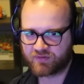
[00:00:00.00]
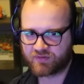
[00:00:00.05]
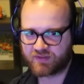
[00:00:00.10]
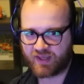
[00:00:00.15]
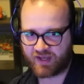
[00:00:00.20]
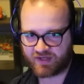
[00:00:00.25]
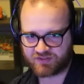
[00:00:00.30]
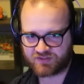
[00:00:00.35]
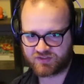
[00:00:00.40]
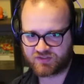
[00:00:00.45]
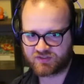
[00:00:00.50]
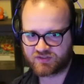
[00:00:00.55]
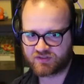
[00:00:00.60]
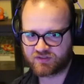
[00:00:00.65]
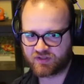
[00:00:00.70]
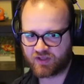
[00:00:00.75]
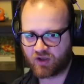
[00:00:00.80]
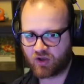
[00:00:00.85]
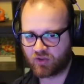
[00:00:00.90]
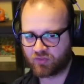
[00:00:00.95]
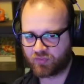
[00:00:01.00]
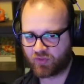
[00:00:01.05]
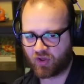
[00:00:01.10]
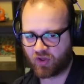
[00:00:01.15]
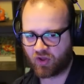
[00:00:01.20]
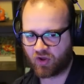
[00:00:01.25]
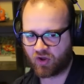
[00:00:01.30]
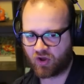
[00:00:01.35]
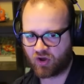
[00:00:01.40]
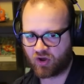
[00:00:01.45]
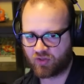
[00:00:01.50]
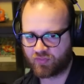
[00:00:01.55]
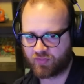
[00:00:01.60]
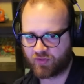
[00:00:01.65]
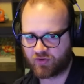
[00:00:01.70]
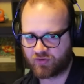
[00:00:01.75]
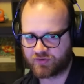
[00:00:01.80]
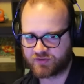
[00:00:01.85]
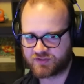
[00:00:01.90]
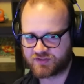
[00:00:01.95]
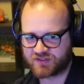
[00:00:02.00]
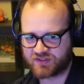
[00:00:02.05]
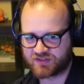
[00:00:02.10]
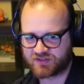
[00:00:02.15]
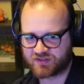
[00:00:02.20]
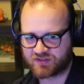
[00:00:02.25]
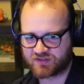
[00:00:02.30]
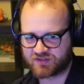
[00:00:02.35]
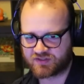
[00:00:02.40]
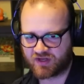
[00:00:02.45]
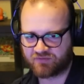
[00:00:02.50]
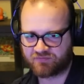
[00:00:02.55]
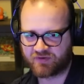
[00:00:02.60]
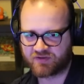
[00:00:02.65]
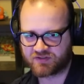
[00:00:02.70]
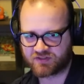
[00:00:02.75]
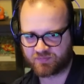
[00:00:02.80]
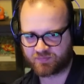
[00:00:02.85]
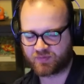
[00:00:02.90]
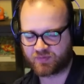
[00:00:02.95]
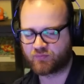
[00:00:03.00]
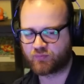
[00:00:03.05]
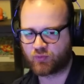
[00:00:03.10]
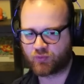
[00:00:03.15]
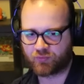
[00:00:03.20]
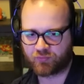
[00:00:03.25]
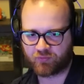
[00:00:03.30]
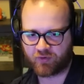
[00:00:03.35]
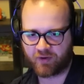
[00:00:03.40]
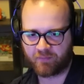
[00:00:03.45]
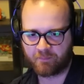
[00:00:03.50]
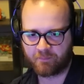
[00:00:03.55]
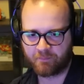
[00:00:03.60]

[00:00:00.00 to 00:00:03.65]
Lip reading: Yes. Yeah, all the old season stuff ends up in pool 3.